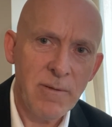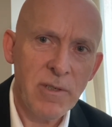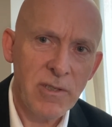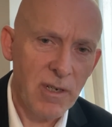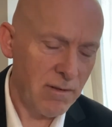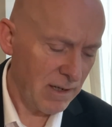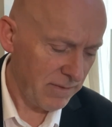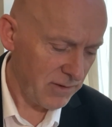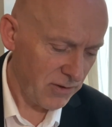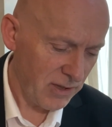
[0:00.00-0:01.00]
which I'll
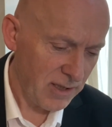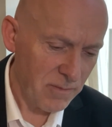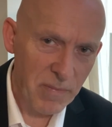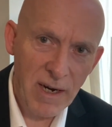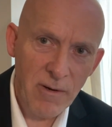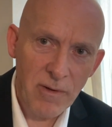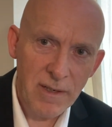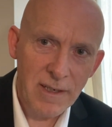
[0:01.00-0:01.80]
have to think about and